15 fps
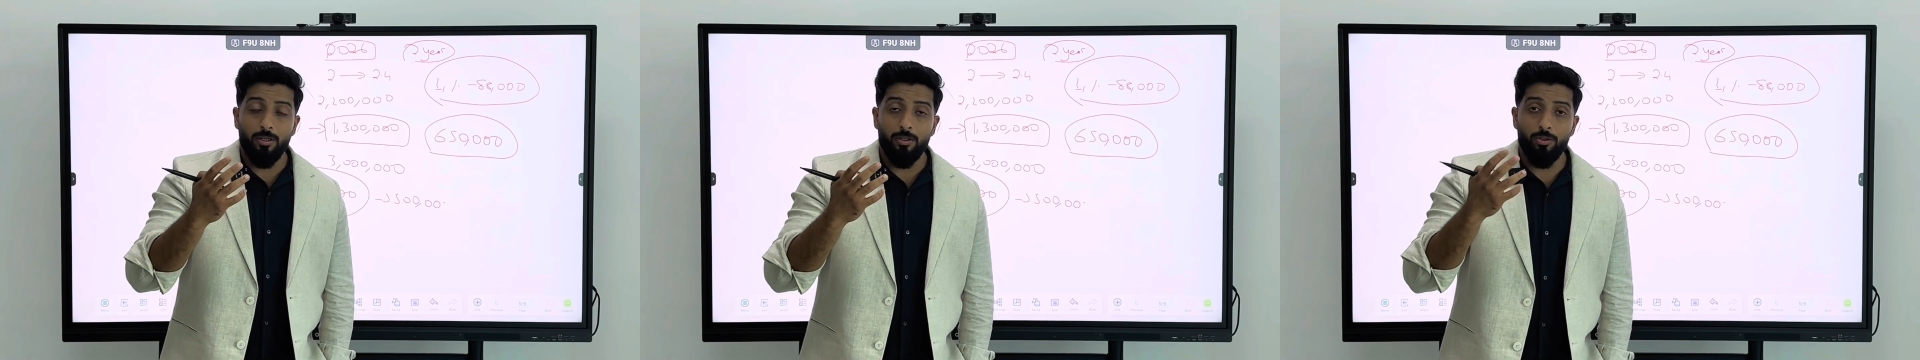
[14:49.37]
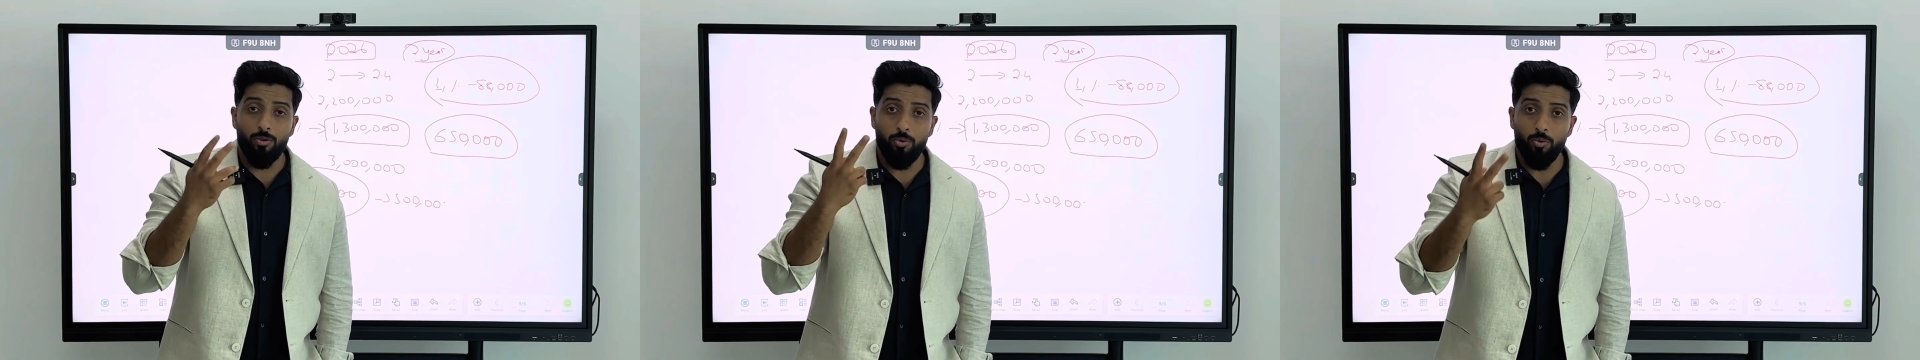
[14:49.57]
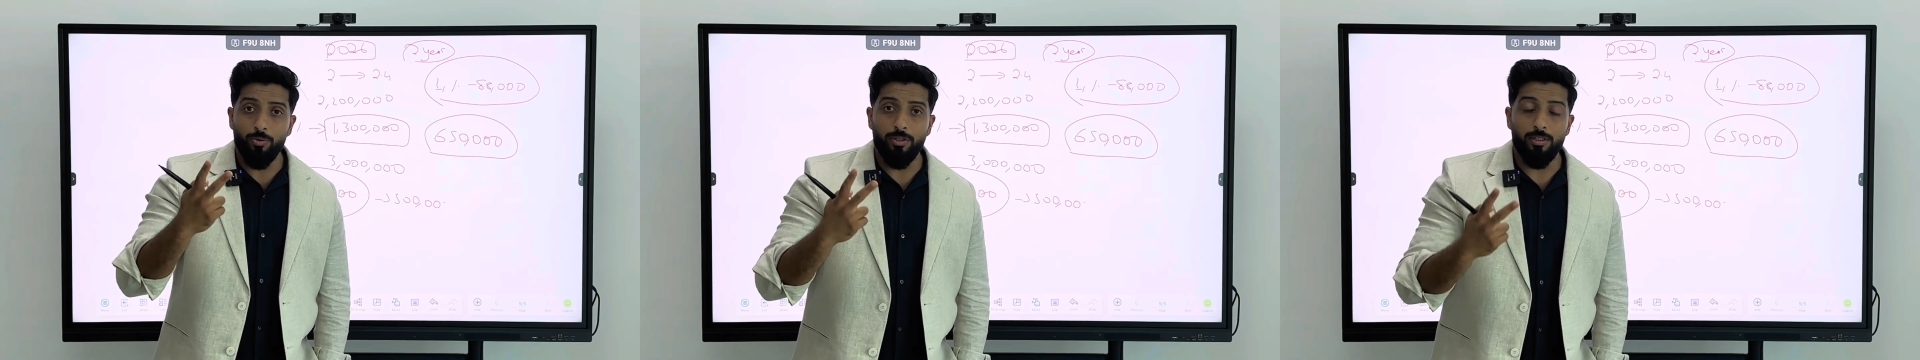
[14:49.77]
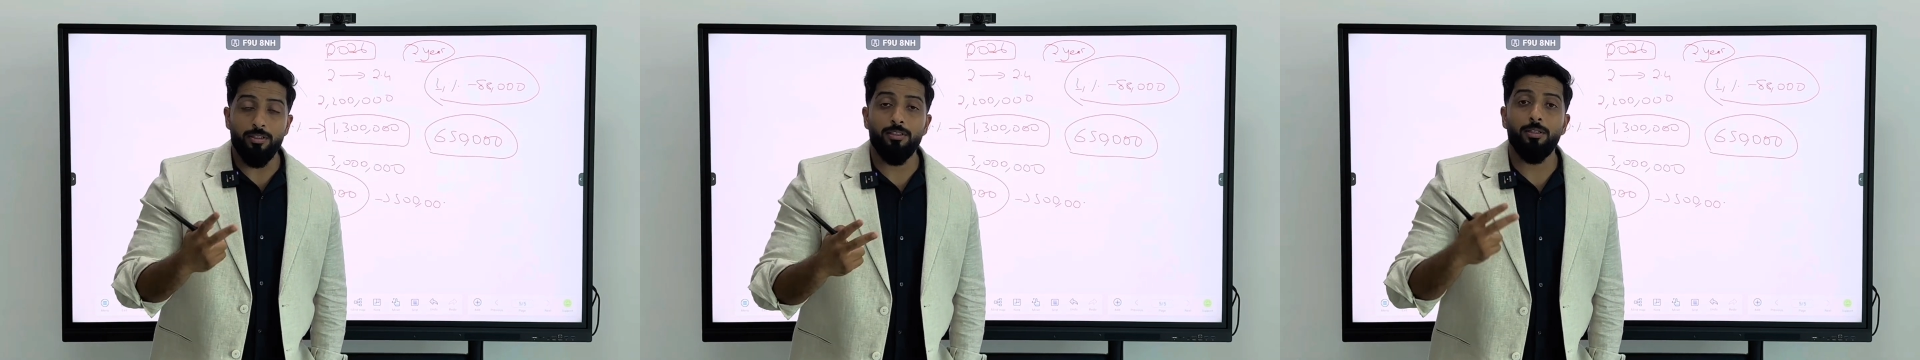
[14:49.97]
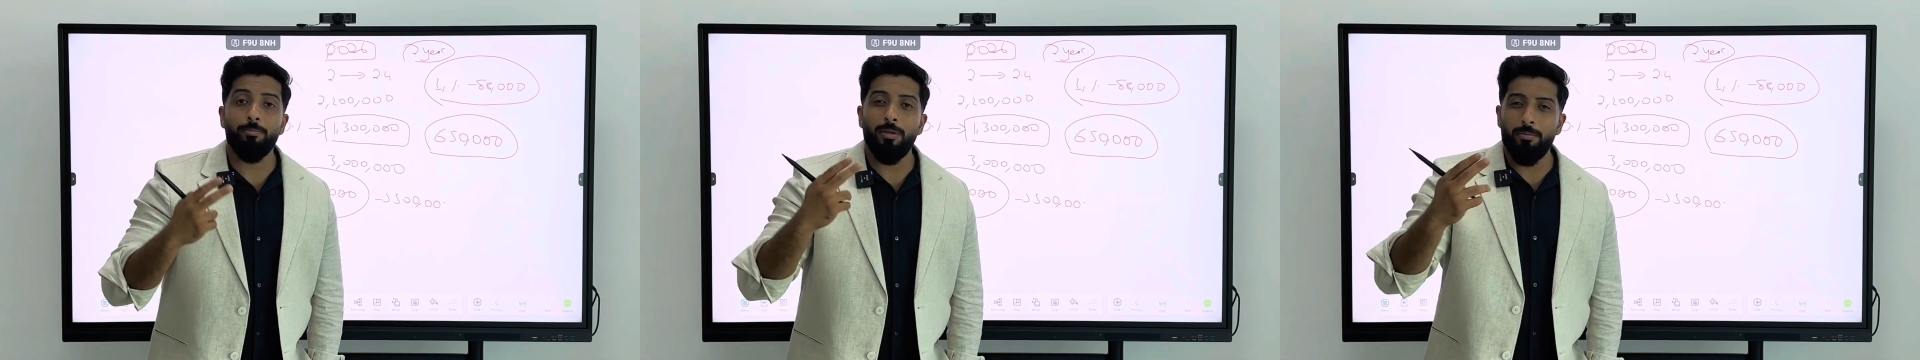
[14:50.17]
2 years.
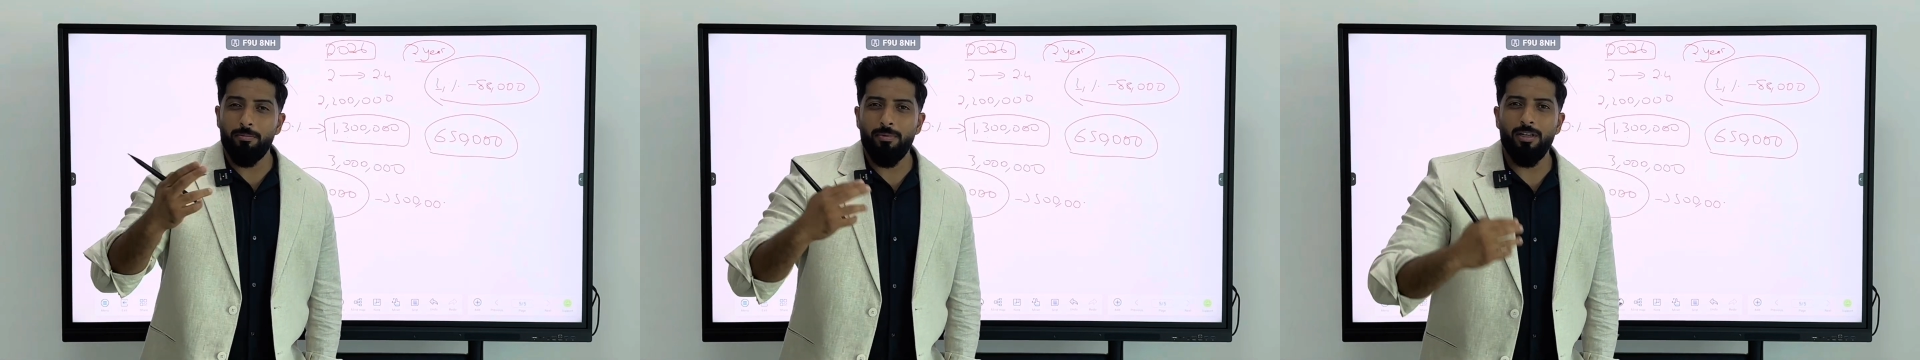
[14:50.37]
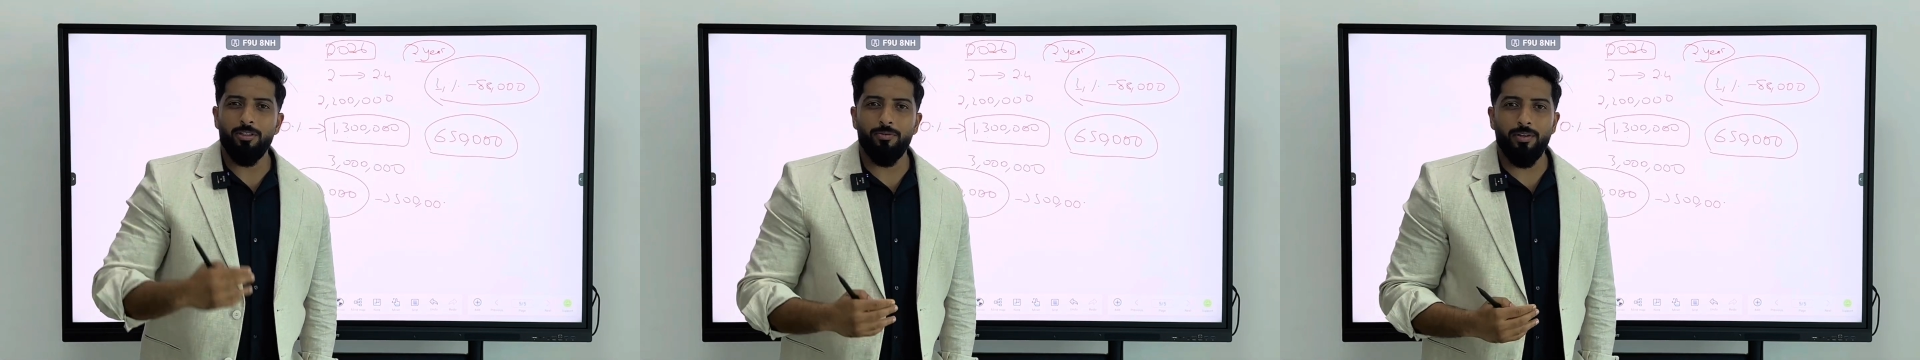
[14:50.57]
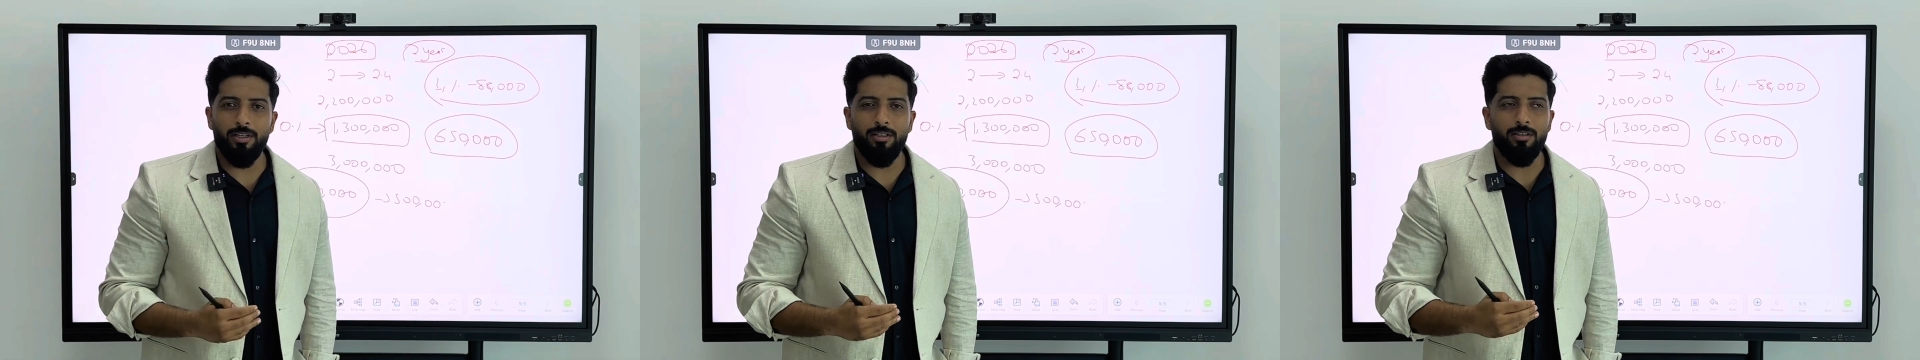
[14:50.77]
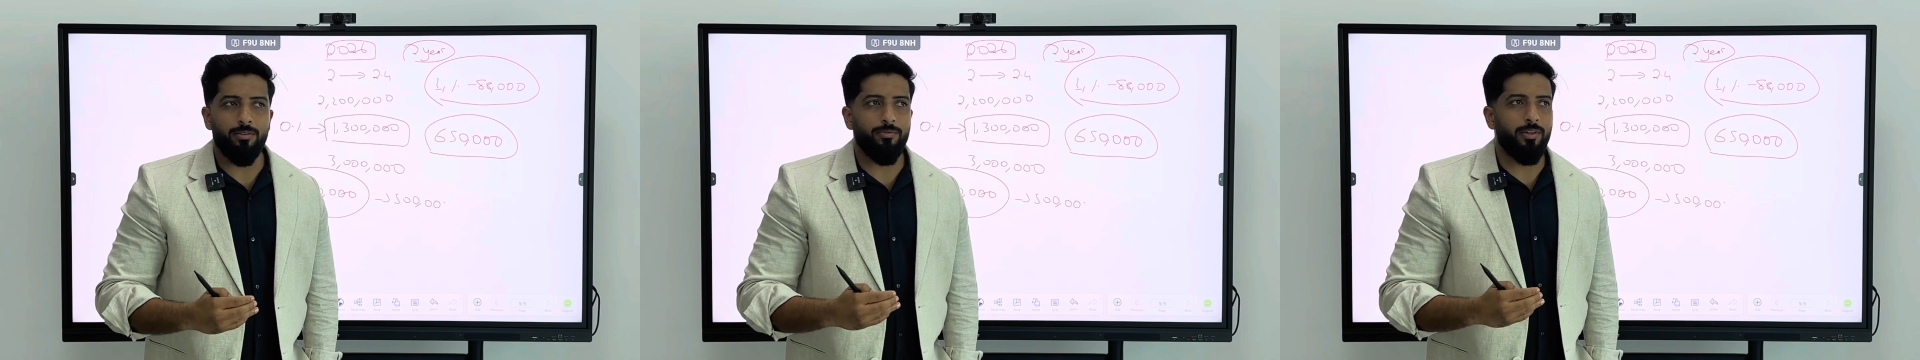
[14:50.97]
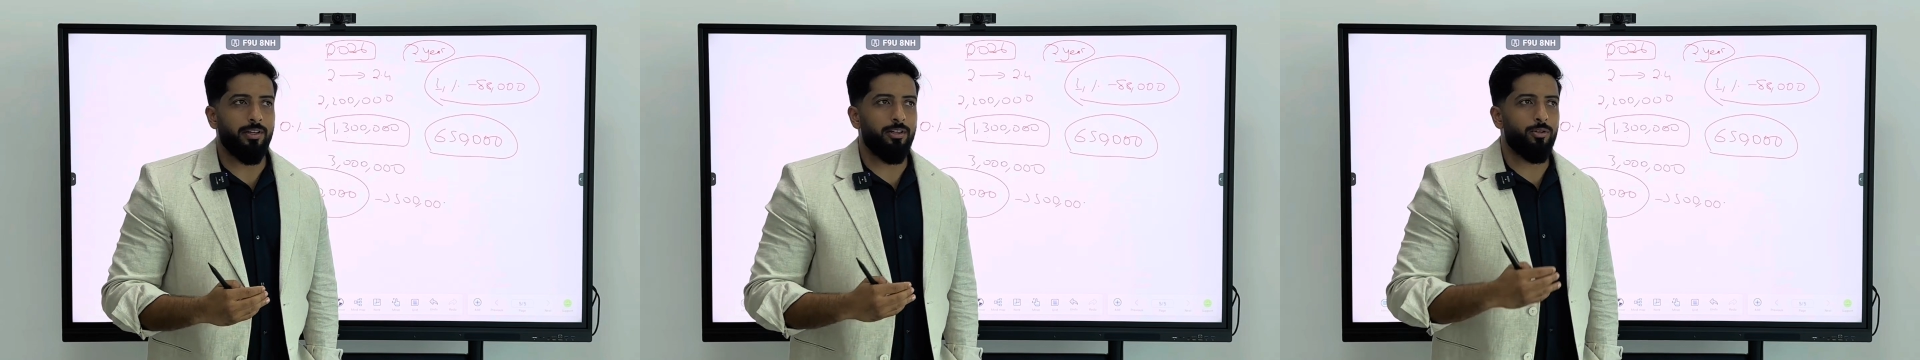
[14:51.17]
The payment plan is very
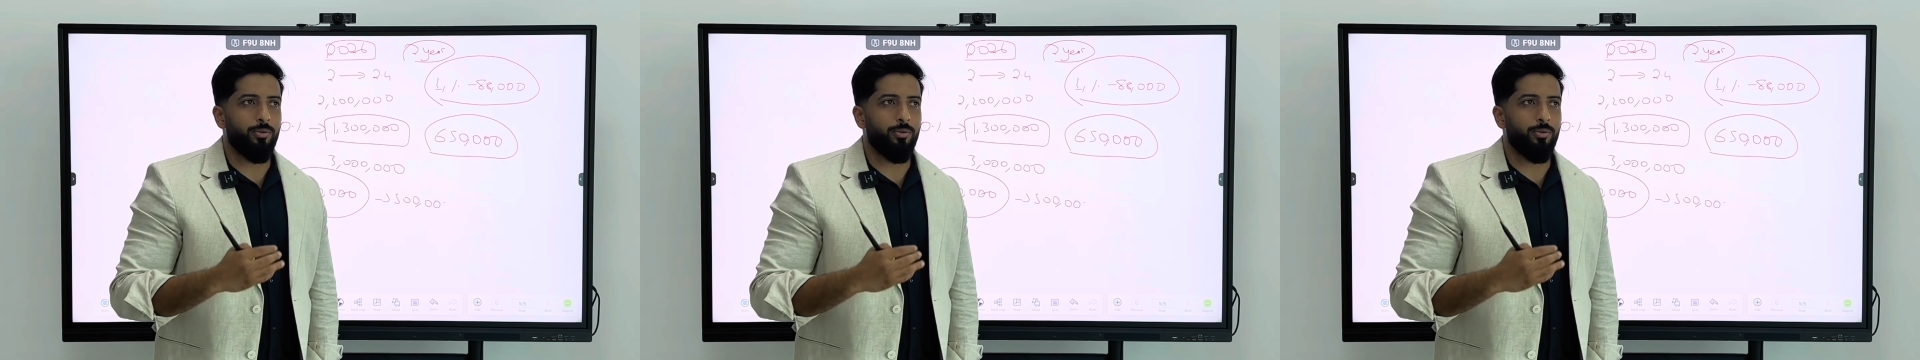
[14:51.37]
convenient.